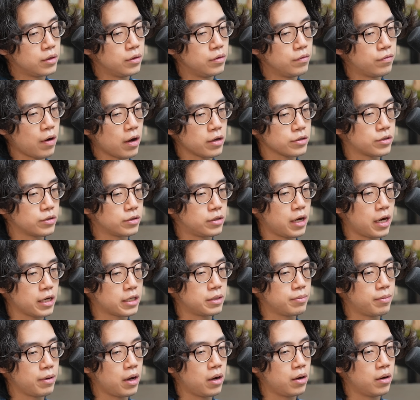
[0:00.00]
You've also talked
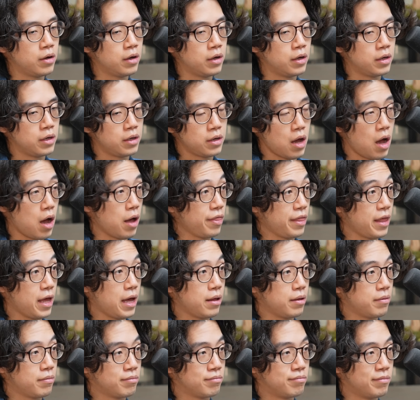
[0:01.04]
about on
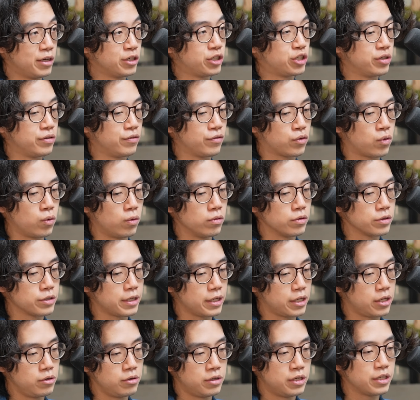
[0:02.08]
that mention mm-hmm. of goals,
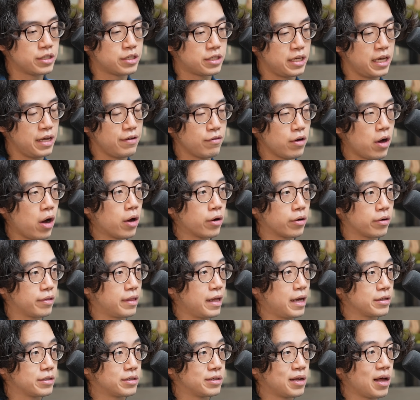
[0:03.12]
like you did save
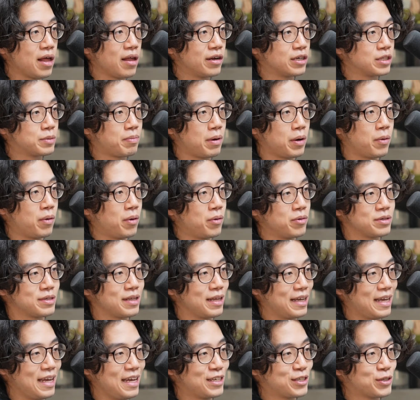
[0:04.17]
$100,000 by what was
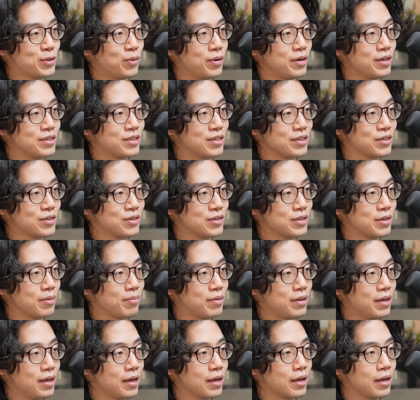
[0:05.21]
like age 26 or
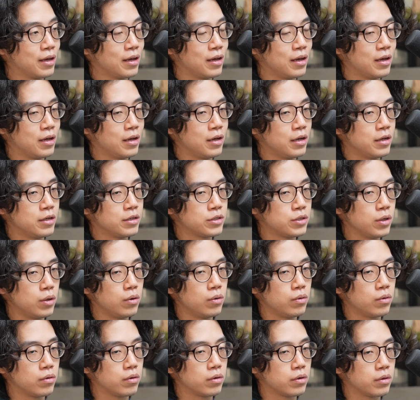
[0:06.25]
something. Yeah.
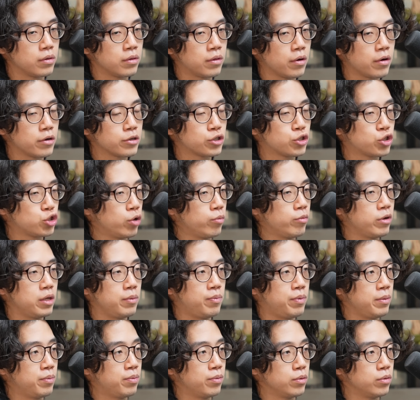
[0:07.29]
So there are so many
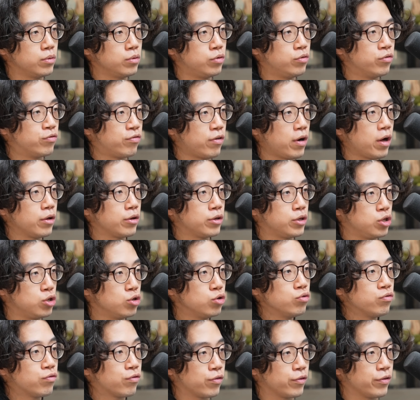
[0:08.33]
people who follow
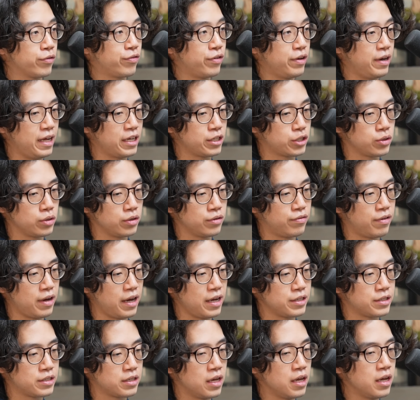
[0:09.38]
you for financial
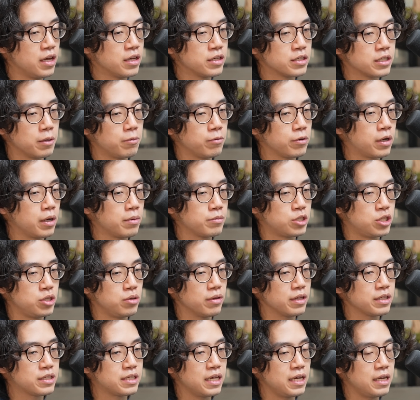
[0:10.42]
advice. Someone comes to you,
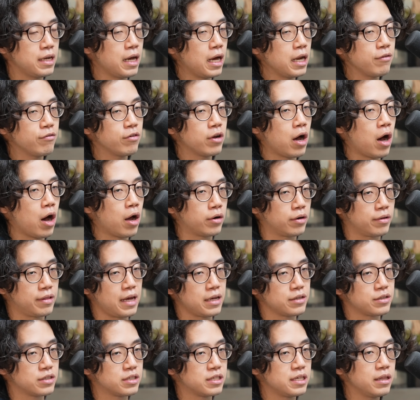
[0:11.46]
let's say not even
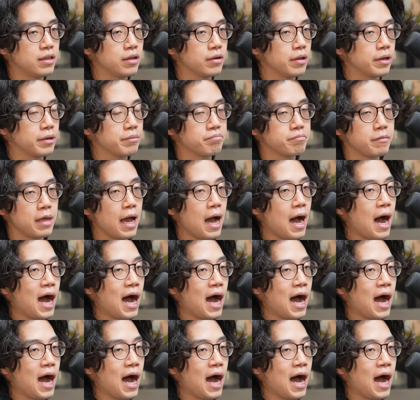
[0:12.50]
100,000, say they're like, yeah,